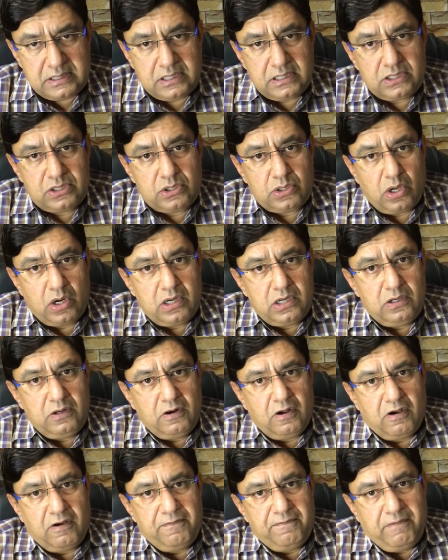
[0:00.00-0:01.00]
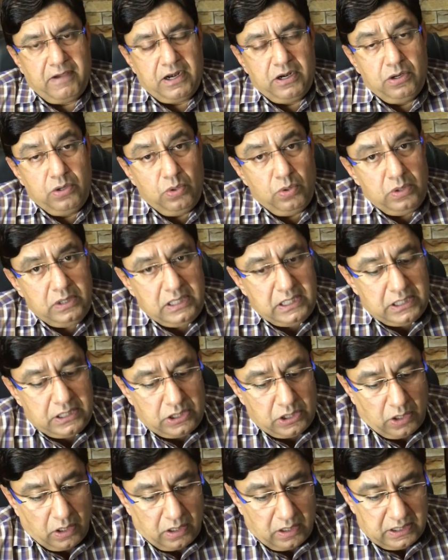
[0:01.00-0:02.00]
is a disorder of unknown
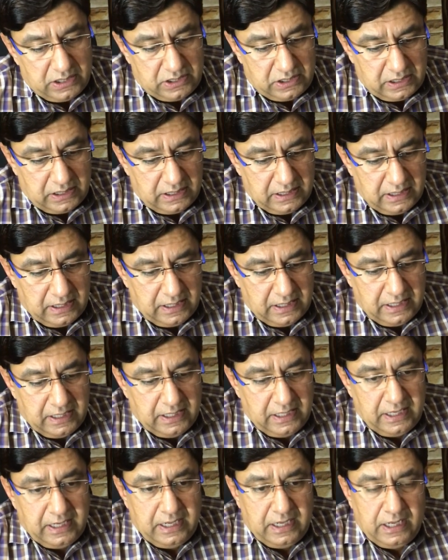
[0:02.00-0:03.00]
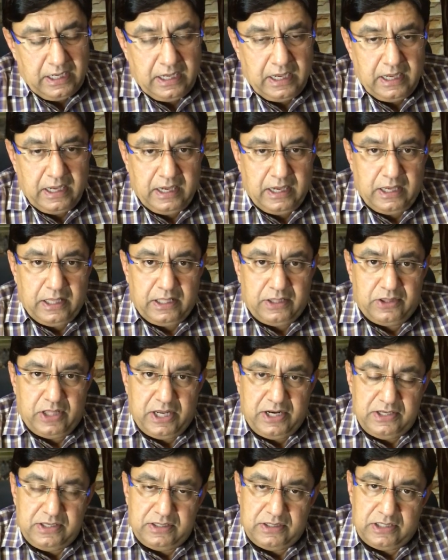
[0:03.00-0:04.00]
etiology.
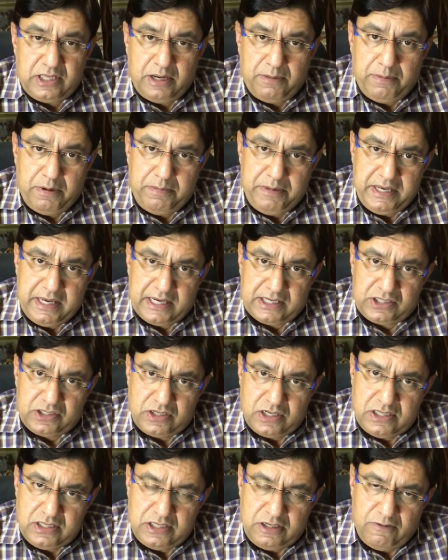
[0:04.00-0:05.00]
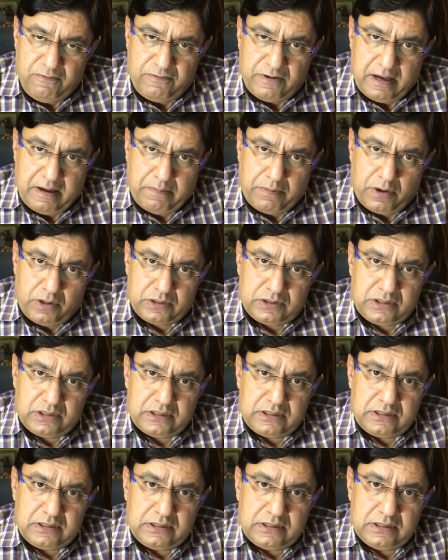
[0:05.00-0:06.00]
There may be extensive
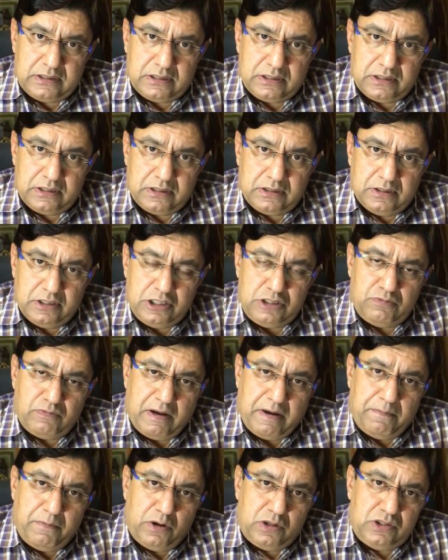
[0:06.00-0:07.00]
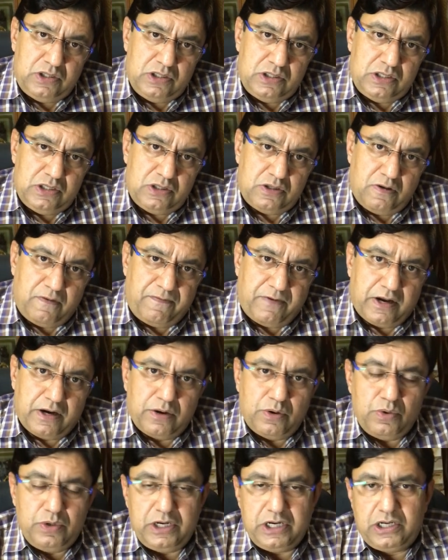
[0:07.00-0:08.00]
fibrosis. This fibrosis is of
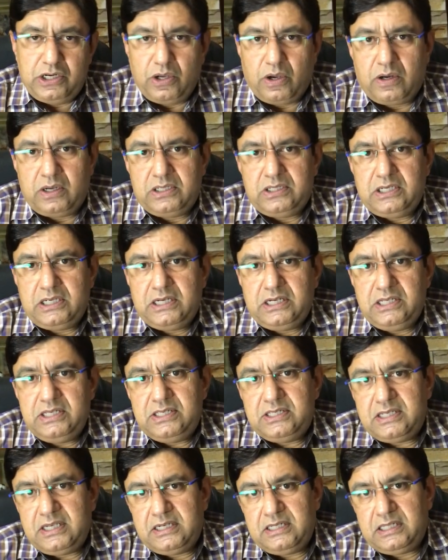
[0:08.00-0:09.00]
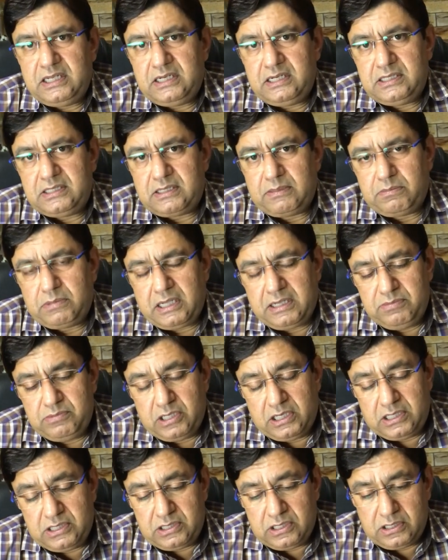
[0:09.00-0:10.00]
unknown etiology. It is said that sometimes
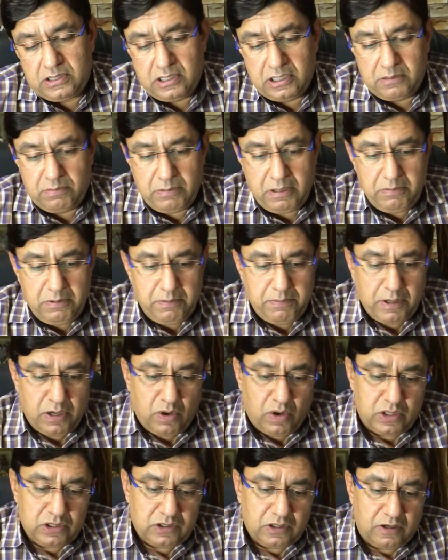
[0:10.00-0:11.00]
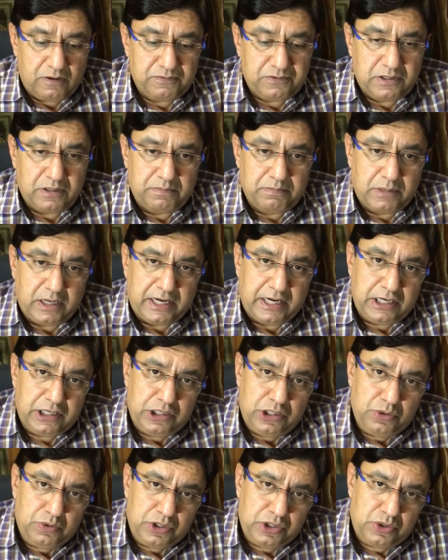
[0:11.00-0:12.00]
it may be because of some
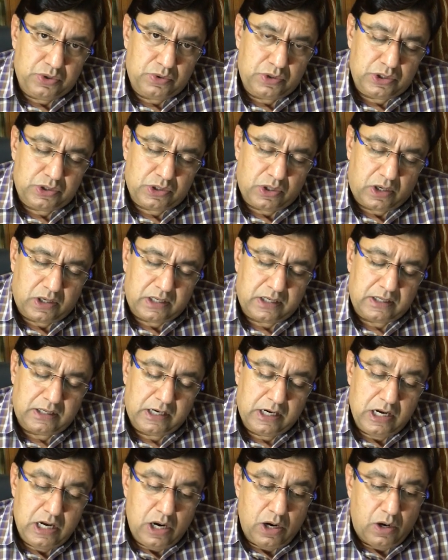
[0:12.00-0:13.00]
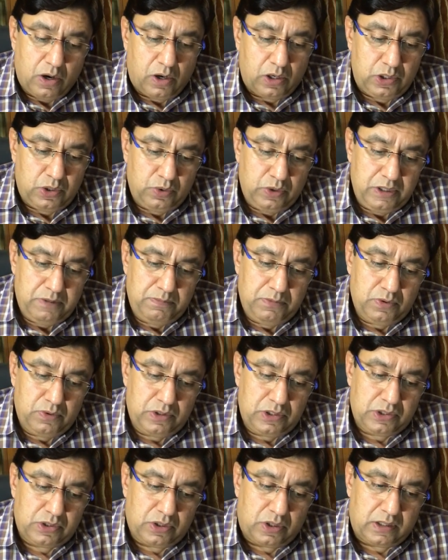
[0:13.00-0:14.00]
connective tissue disorder,
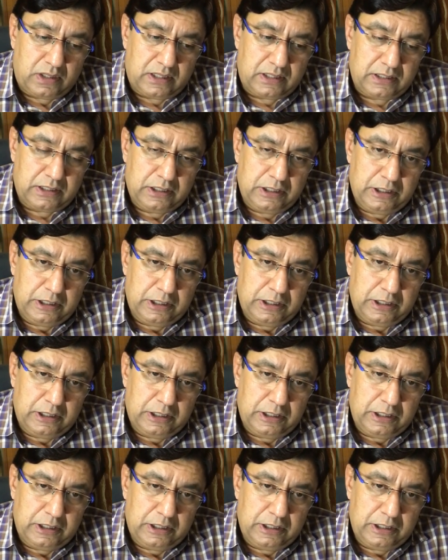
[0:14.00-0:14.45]
autoimmune disorder.